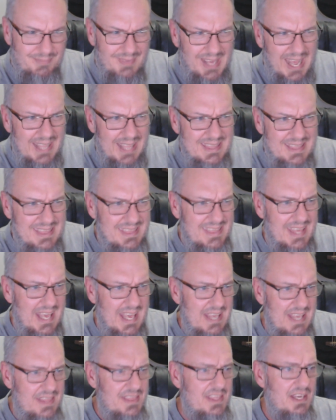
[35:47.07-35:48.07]
I
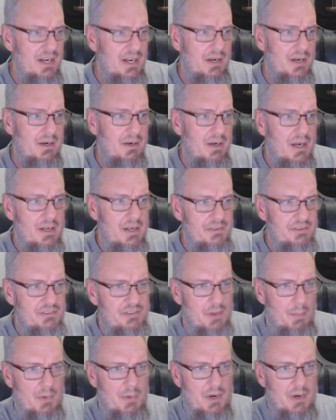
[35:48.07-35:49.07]
think they're
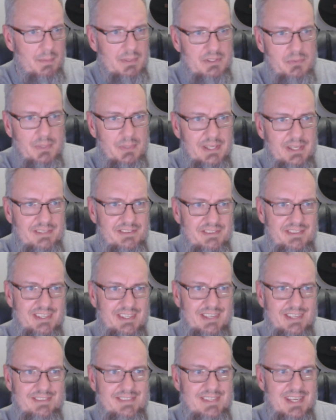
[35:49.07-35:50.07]
somewhere between
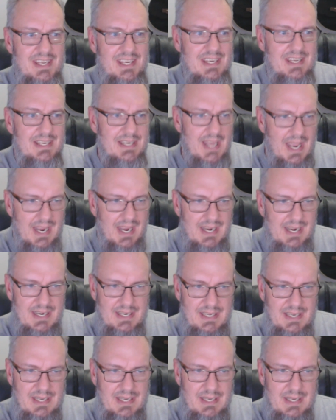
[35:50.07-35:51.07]
60 and
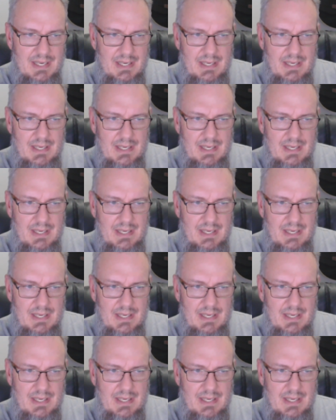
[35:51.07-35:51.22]
80,